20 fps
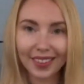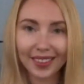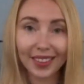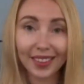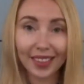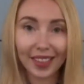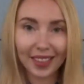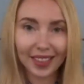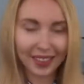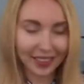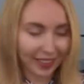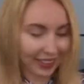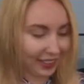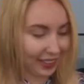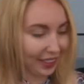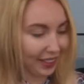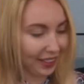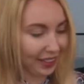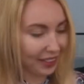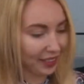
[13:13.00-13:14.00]
the next
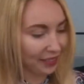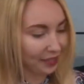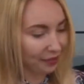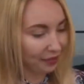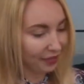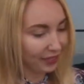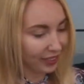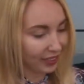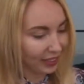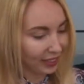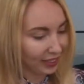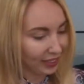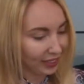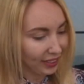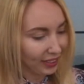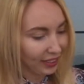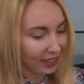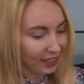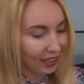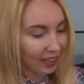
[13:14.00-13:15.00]
thing,
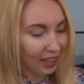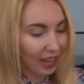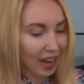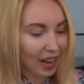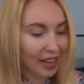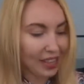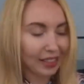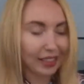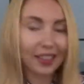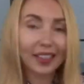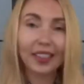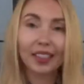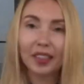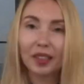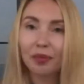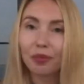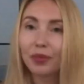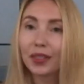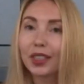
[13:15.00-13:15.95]
and the